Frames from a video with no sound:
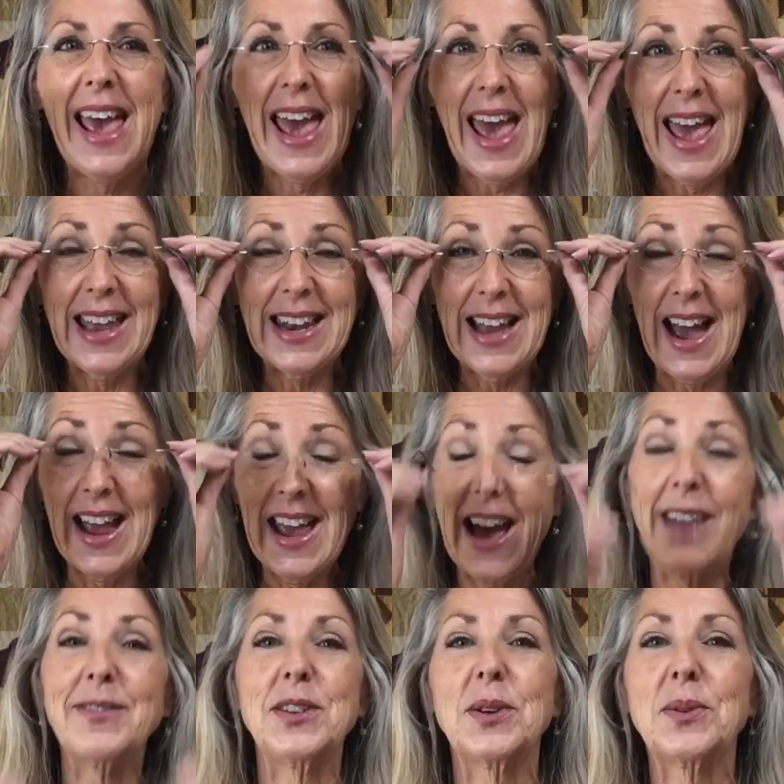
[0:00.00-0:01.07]
And I
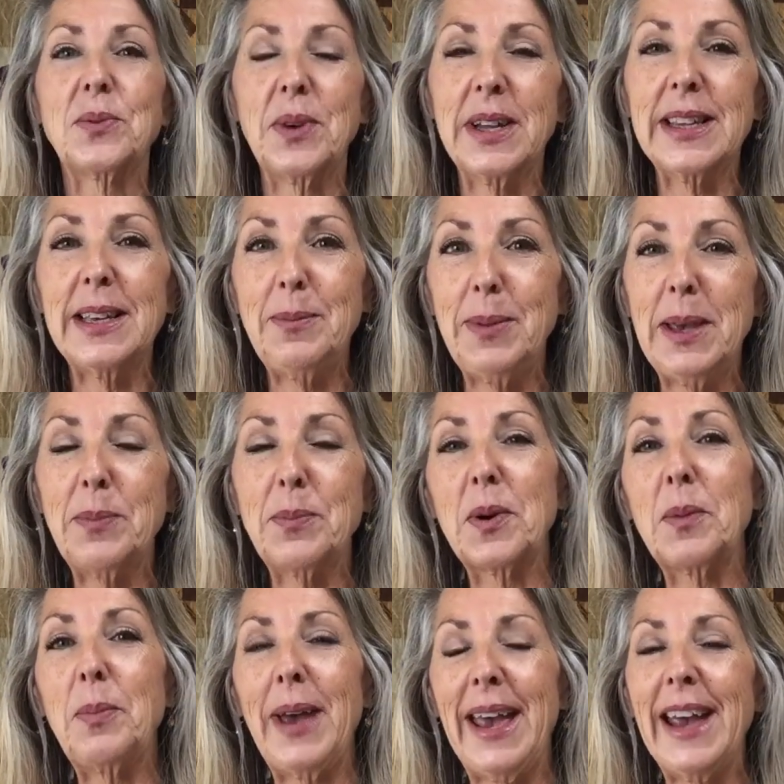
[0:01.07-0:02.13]
have to really be
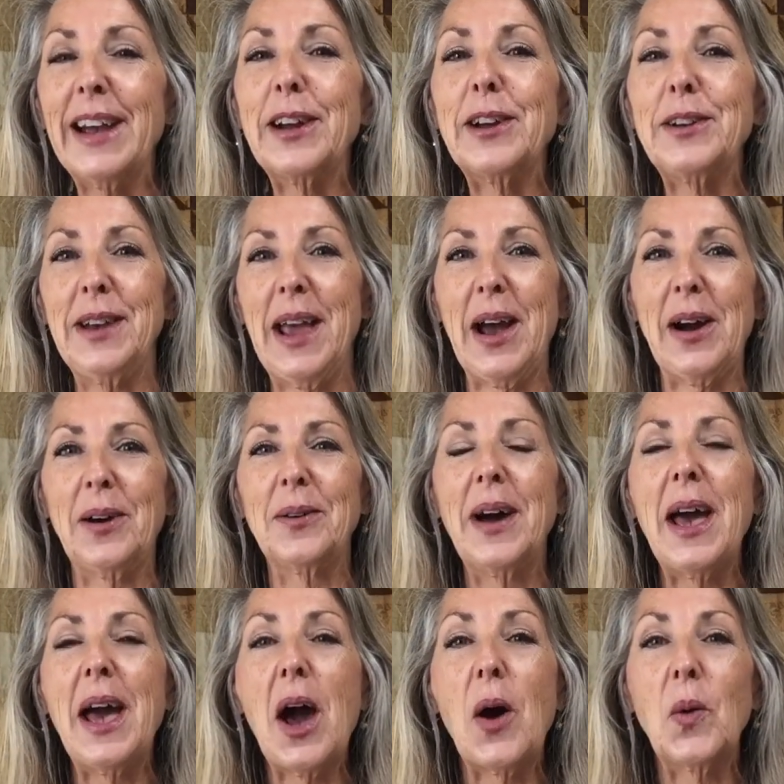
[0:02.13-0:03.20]
prepared now
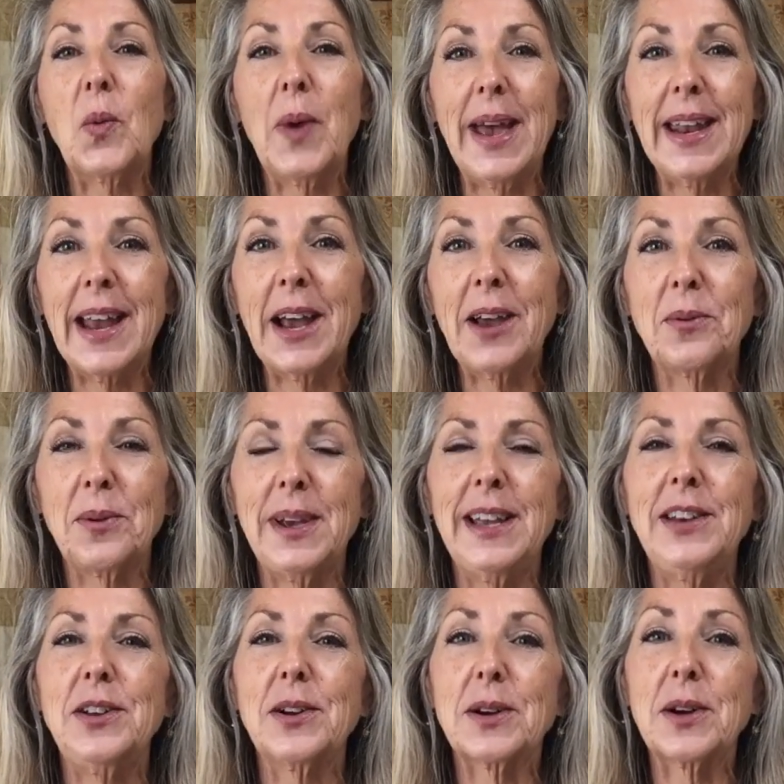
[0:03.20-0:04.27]
when I read
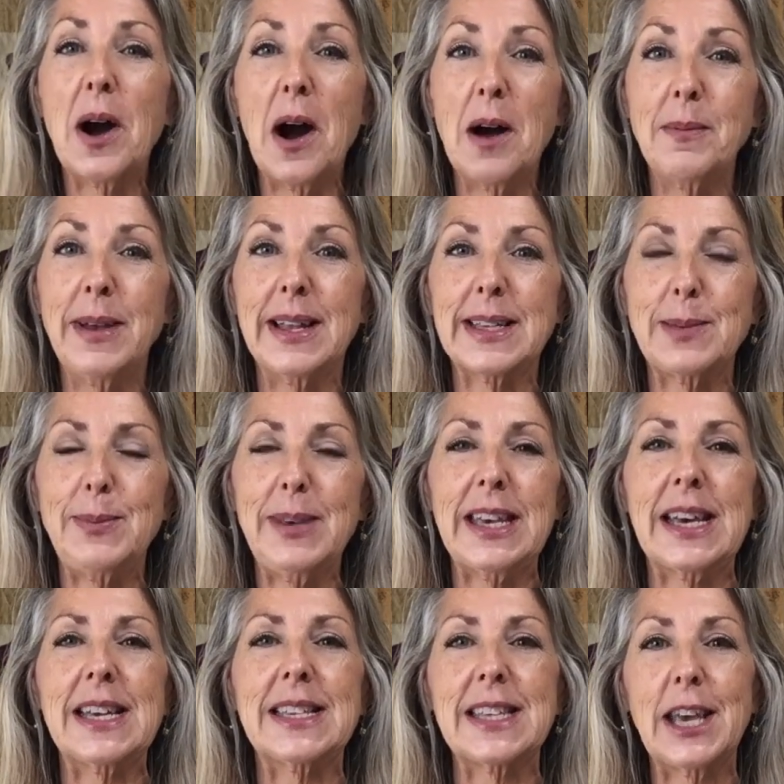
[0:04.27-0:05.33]
your comments
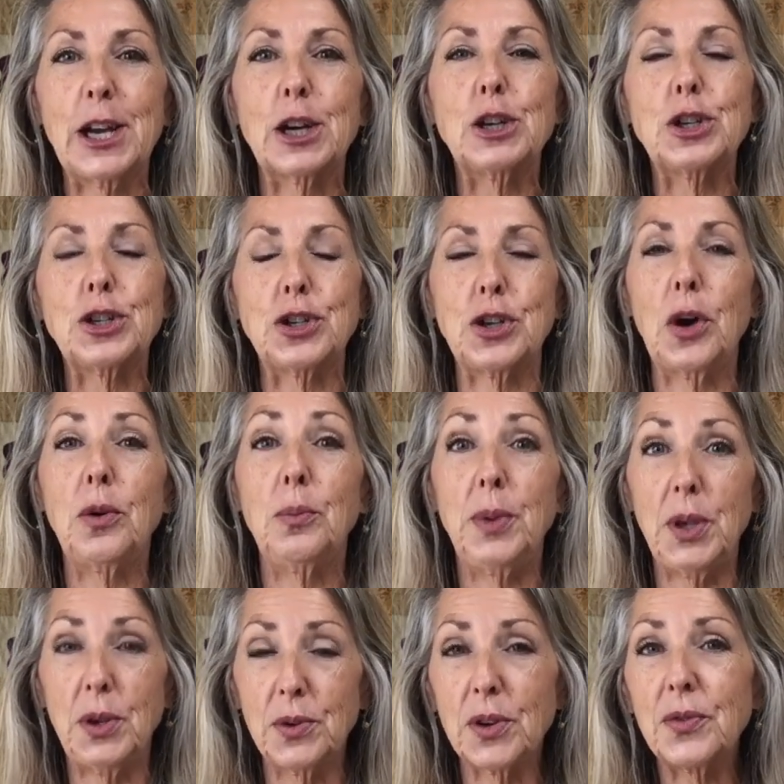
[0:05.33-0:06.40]
because they are so
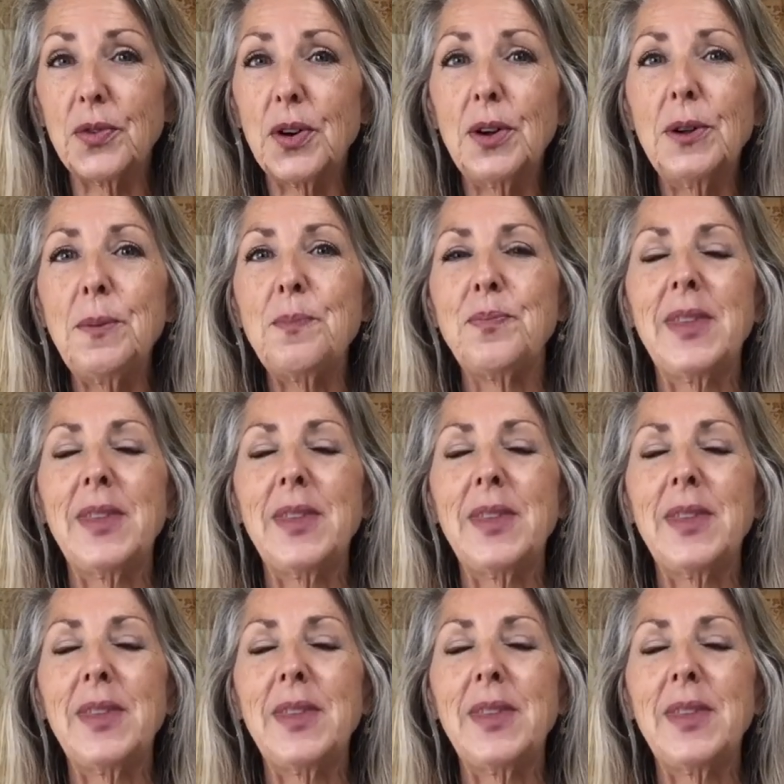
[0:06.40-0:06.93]
beautiful.